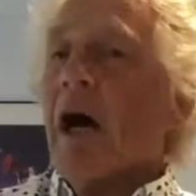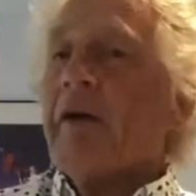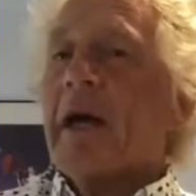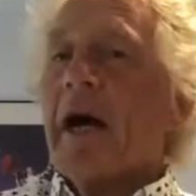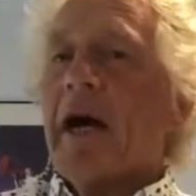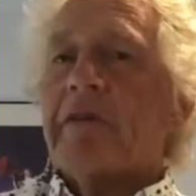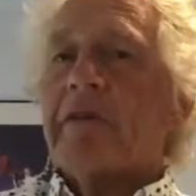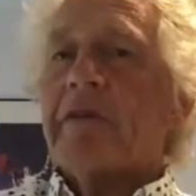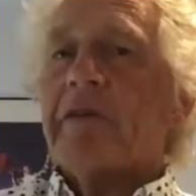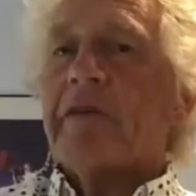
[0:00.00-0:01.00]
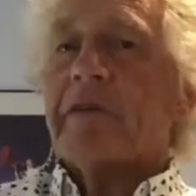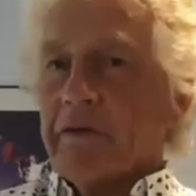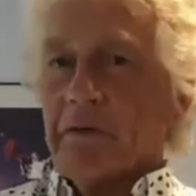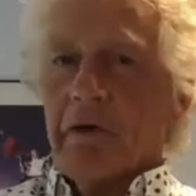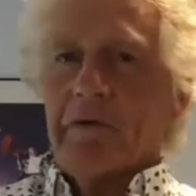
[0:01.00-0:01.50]
Lifeguards,
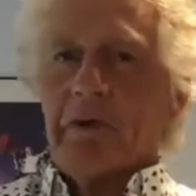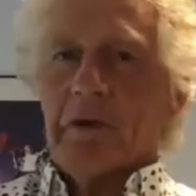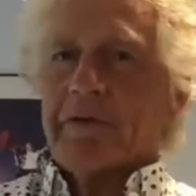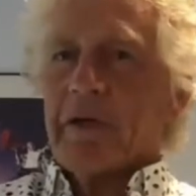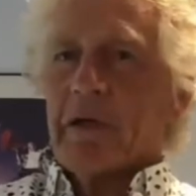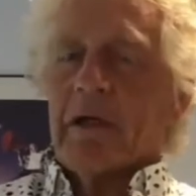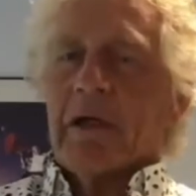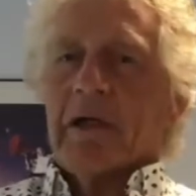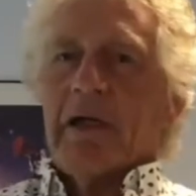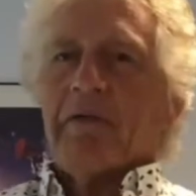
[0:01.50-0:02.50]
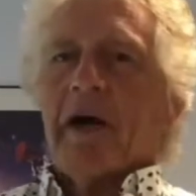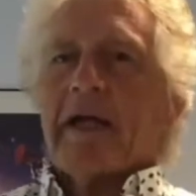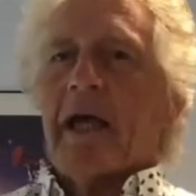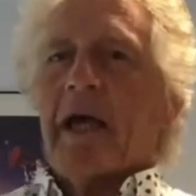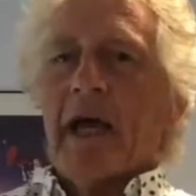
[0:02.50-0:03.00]
those sort of films that, if
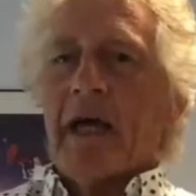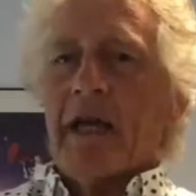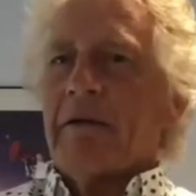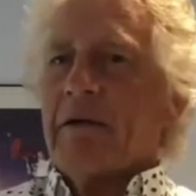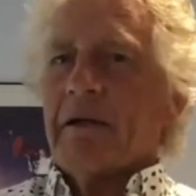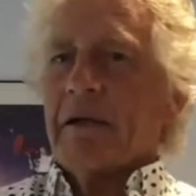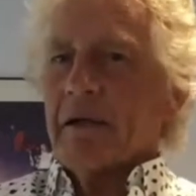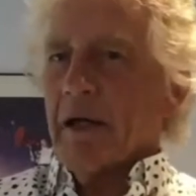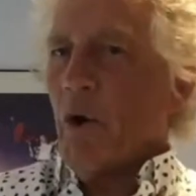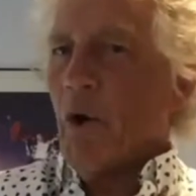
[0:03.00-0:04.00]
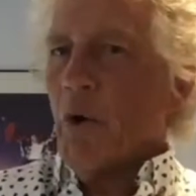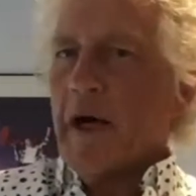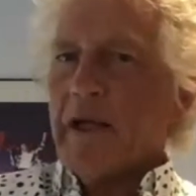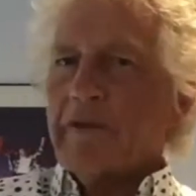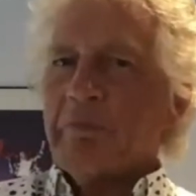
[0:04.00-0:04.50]
I can, I'll
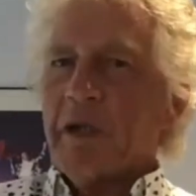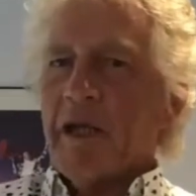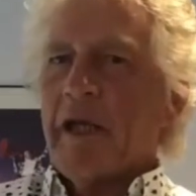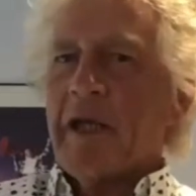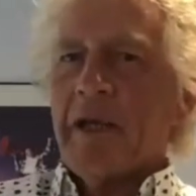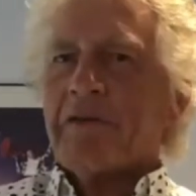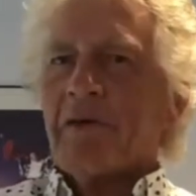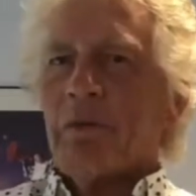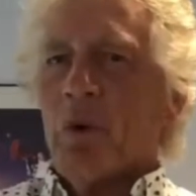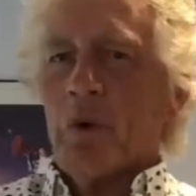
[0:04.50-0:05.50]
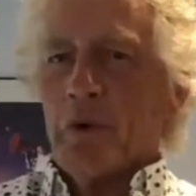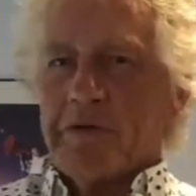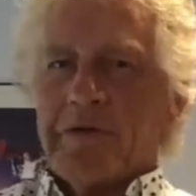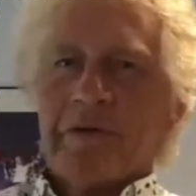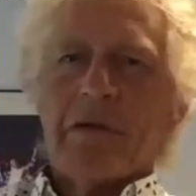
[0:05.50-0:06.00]
always be leaning
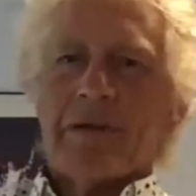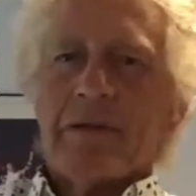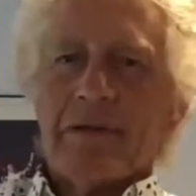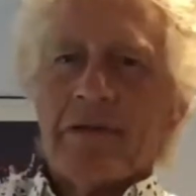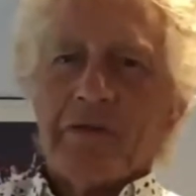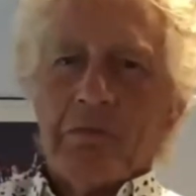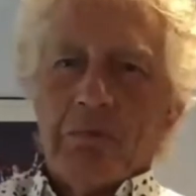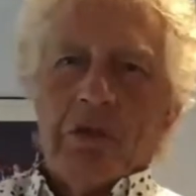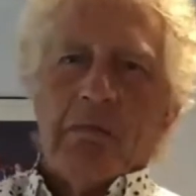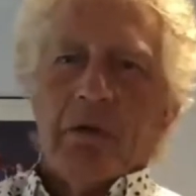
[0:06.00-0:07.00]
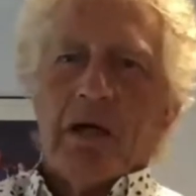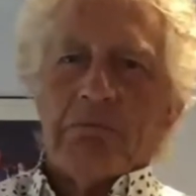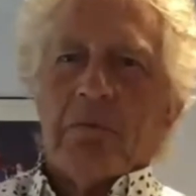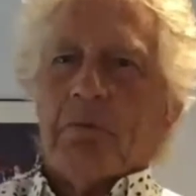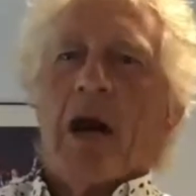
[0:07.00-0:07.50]
towards this, my
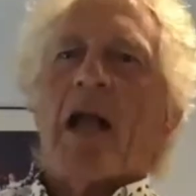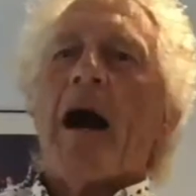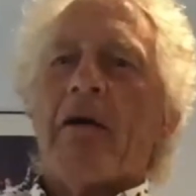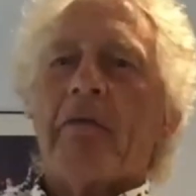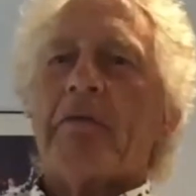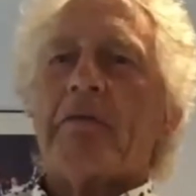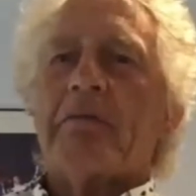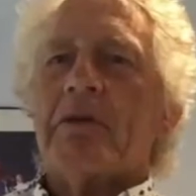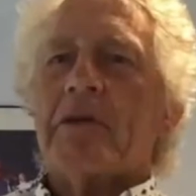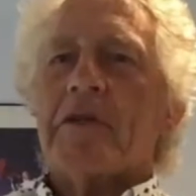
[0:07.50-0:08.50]
love, yeah,